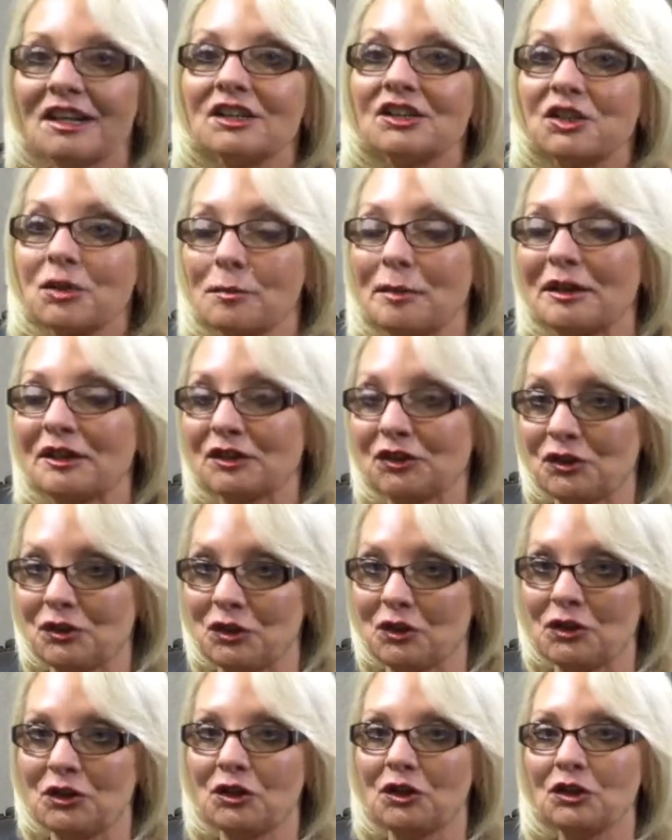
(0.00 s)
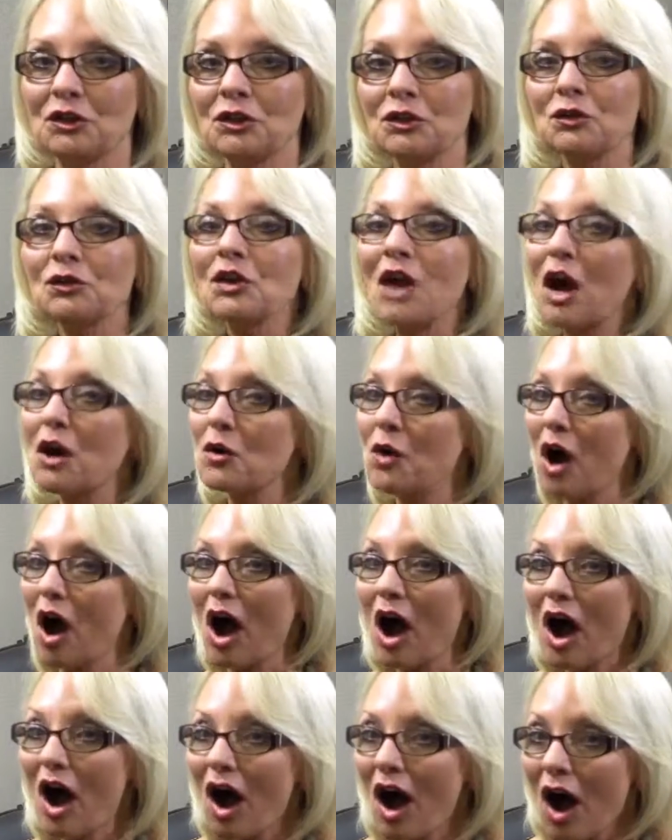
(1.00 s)
to make sure you don't
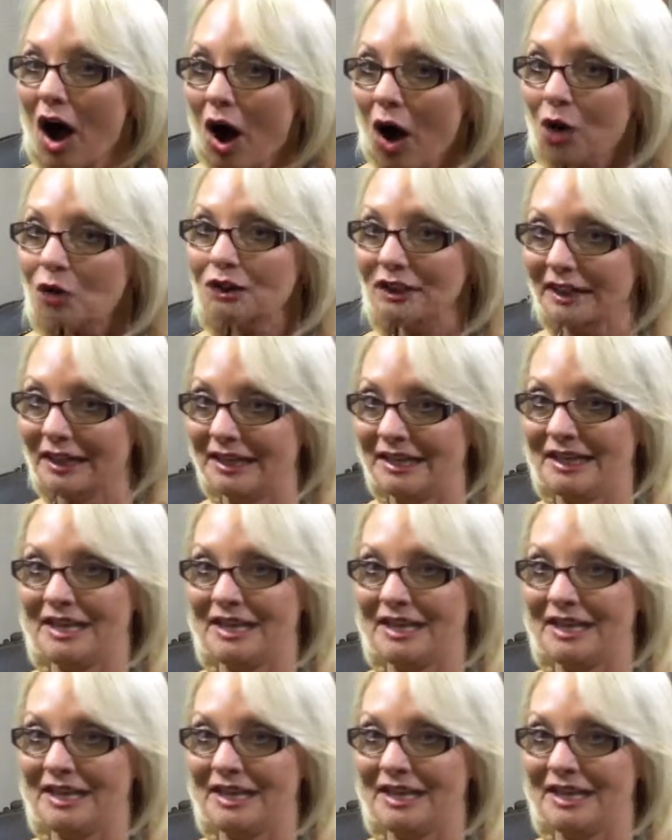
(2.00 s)
only